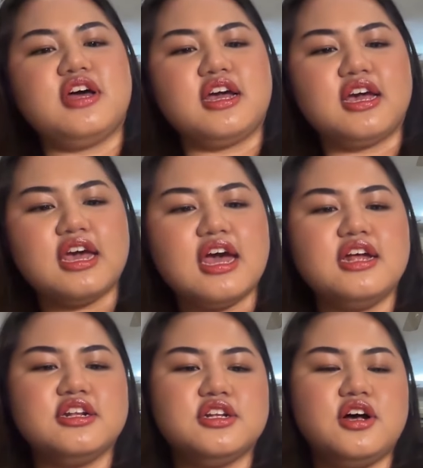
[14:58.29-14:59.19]

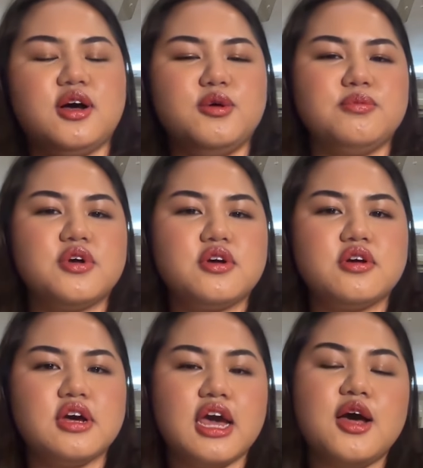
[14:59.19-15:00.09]
Again,
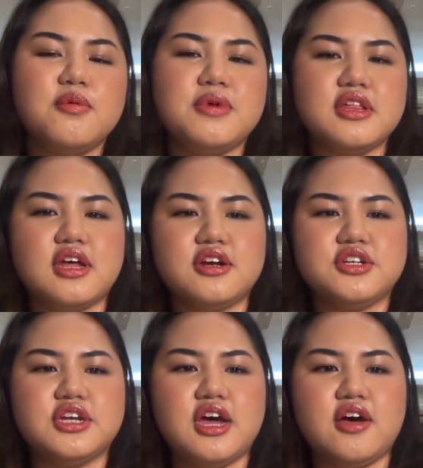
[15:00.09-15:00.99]
cacao beans
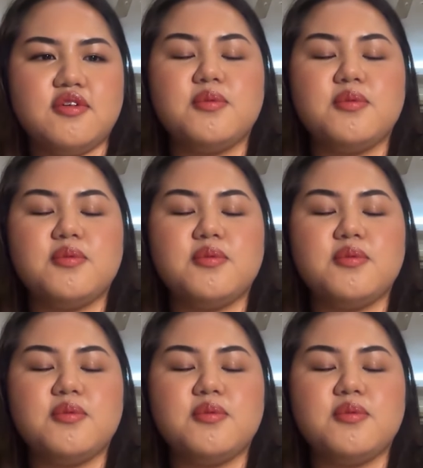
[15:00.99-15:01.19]
actually have